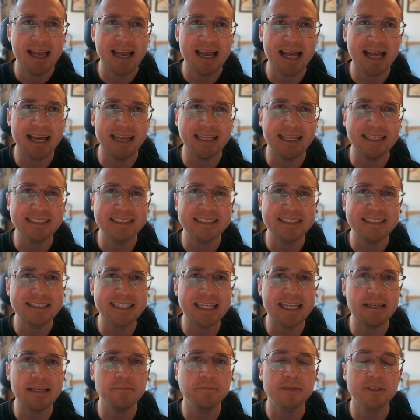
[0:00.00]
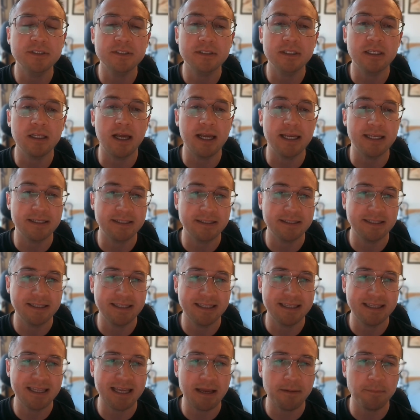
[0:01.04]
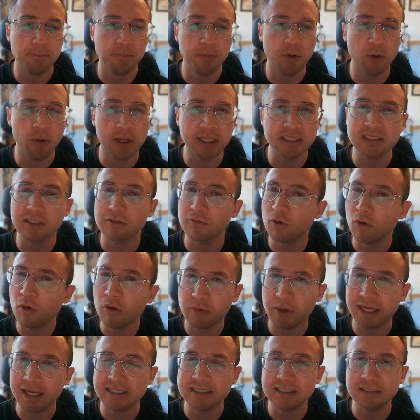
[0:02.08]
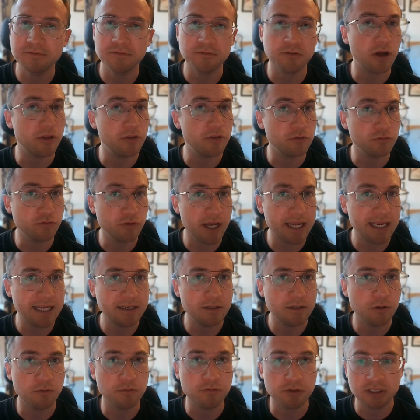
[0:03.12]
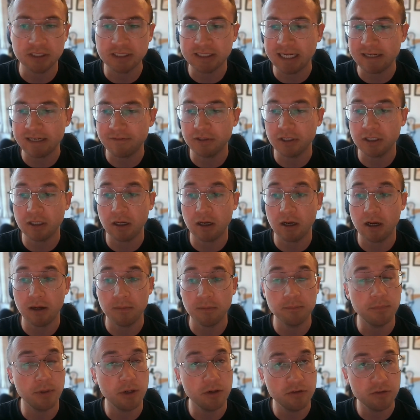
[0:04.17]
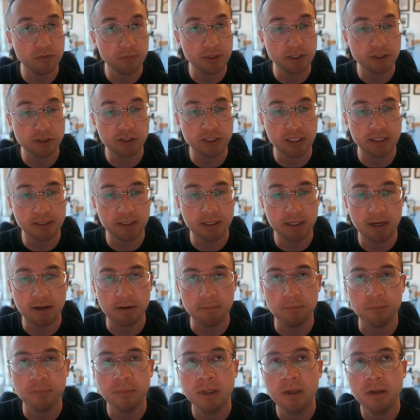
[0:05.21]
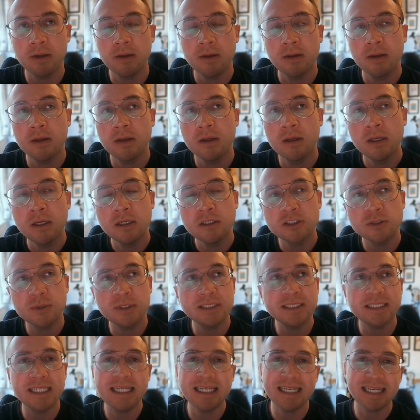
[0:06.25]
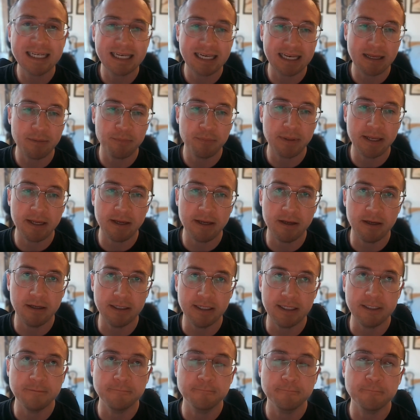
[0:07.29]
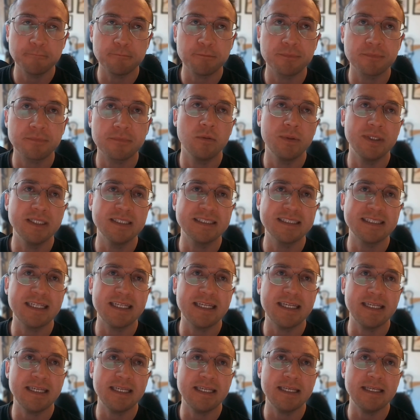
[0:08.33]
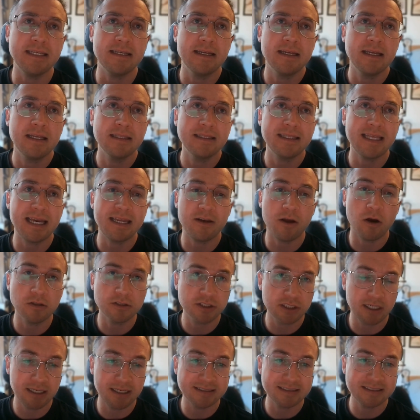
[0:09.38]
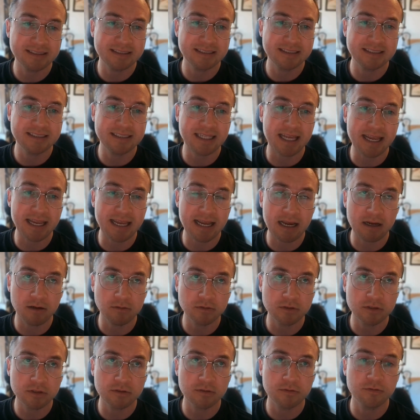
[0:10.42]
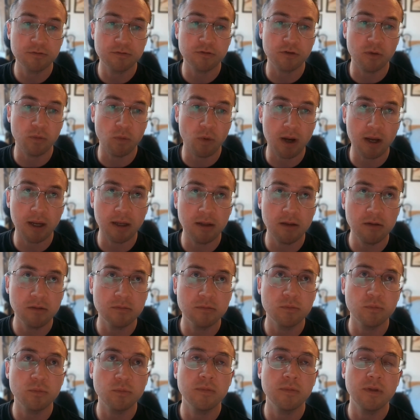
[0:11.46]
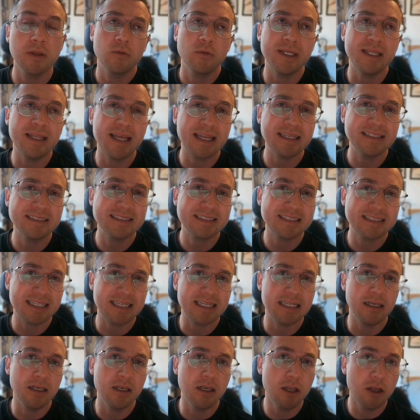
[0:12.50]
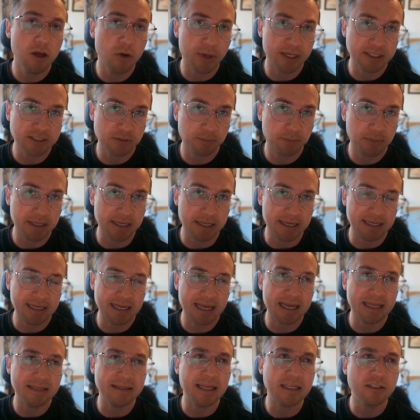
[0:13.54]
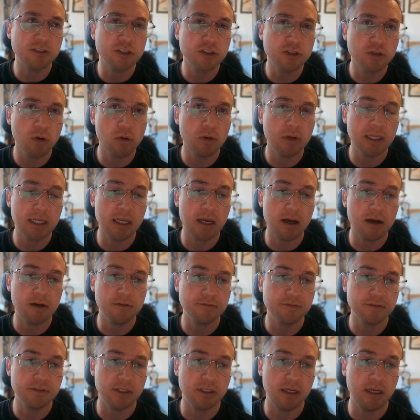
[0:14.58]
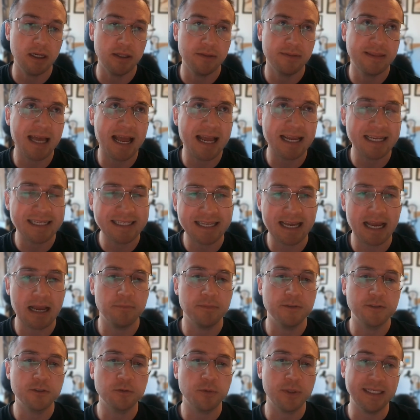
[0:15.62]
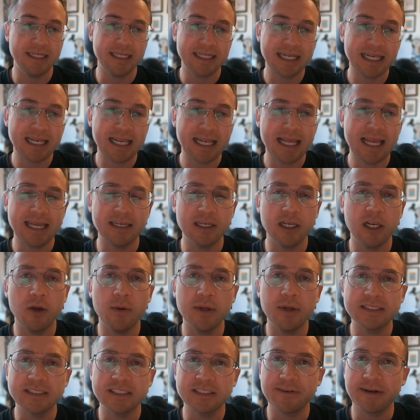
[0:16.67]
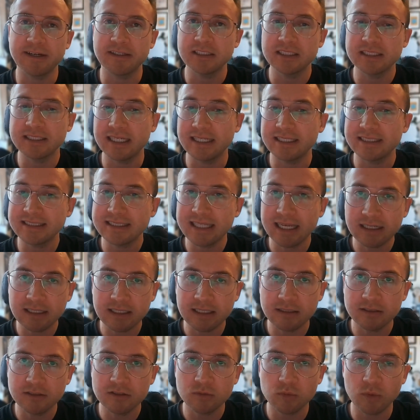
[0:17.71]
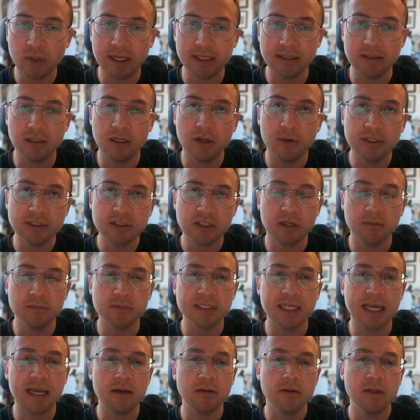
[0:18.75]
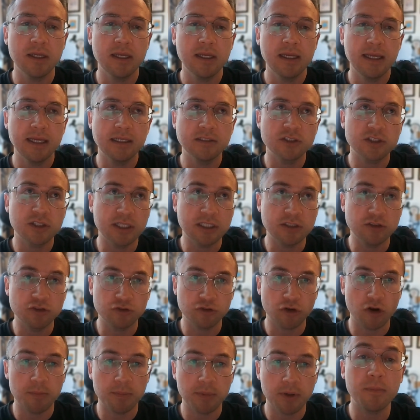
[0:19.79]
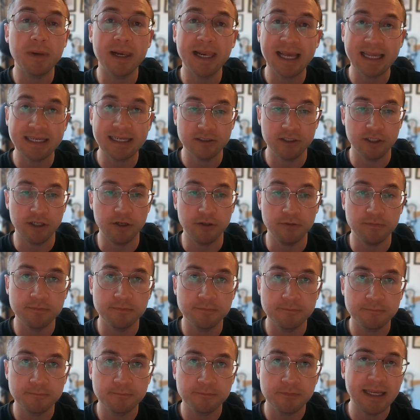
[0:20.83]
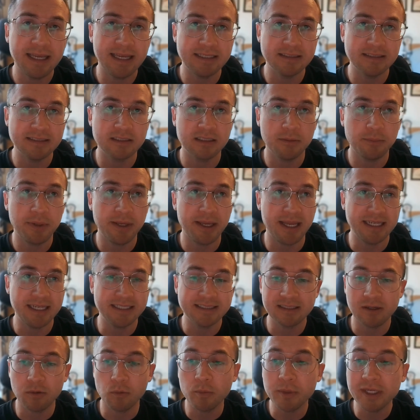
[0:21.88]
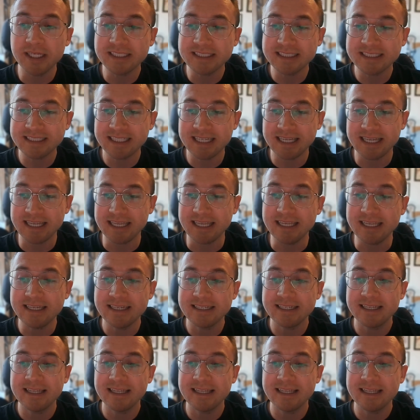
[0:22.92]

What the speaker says: and it seems like they're poised. They're all waiting for either rain or for a safety car, both of which didn't come. So we see Leclerc pit early. We see then Lando stay out for a while. We then see Lewis pit, and then shortly after, that gap between Leclerc and Lewis is around 6 seconds when Lewis comes out, and so they drop Lando into the pits, and we see